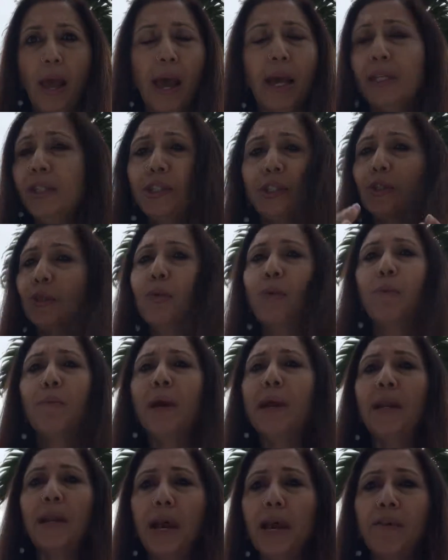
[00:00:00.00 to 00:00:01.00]
And so
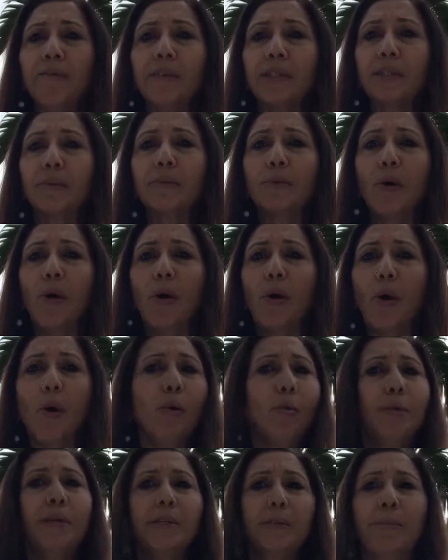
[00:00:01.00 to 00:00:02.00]
my life has
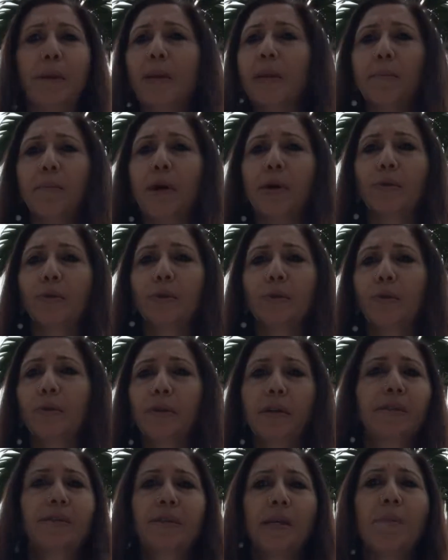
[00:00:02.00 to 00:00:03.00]
always been about,
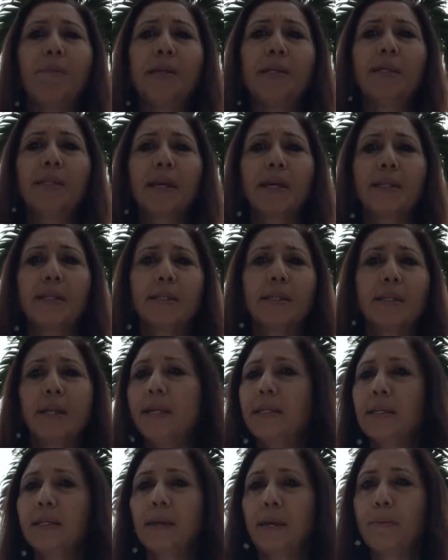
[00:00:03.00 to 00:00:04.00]
if somebody says
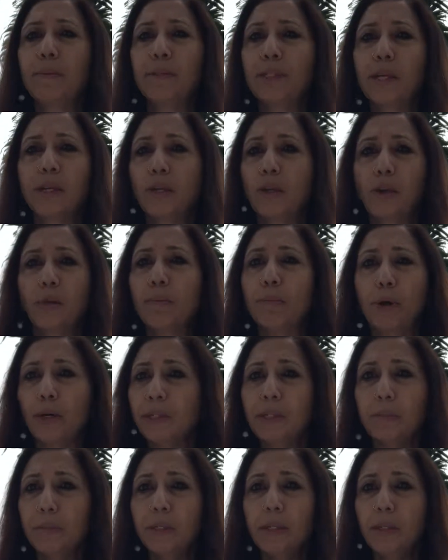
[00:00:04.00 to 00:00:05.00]
99% not
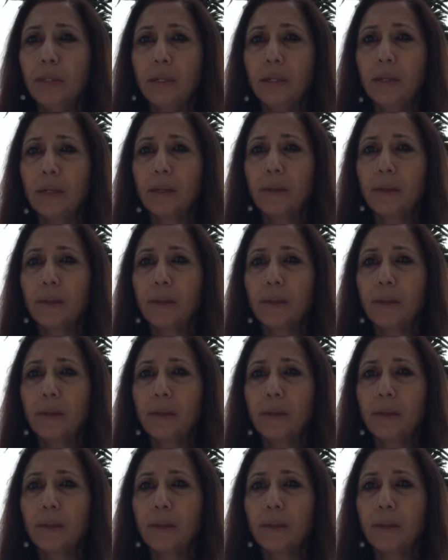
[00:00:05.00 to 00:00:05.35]
possible,